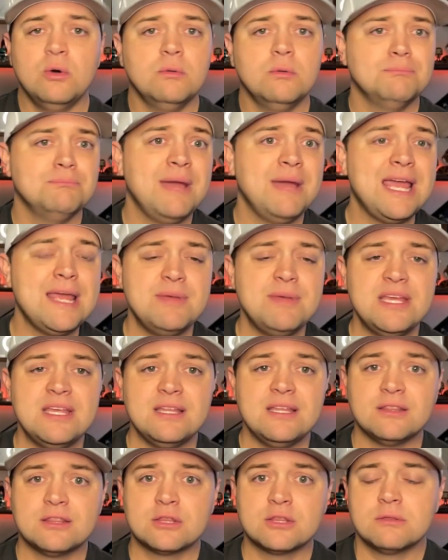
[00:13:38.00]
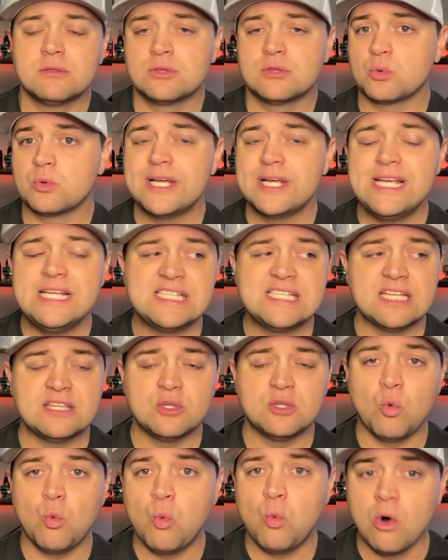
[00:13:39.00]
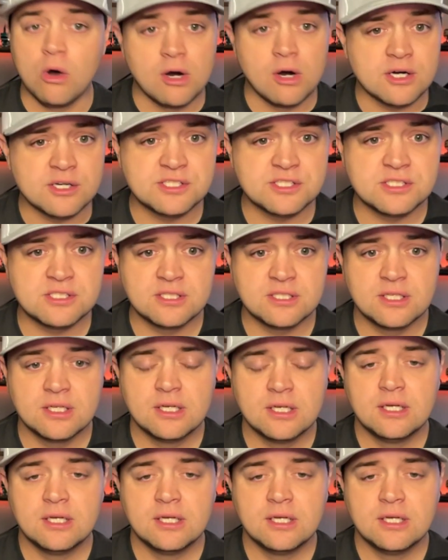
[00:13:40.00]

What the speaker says: maybe 3s at the worst.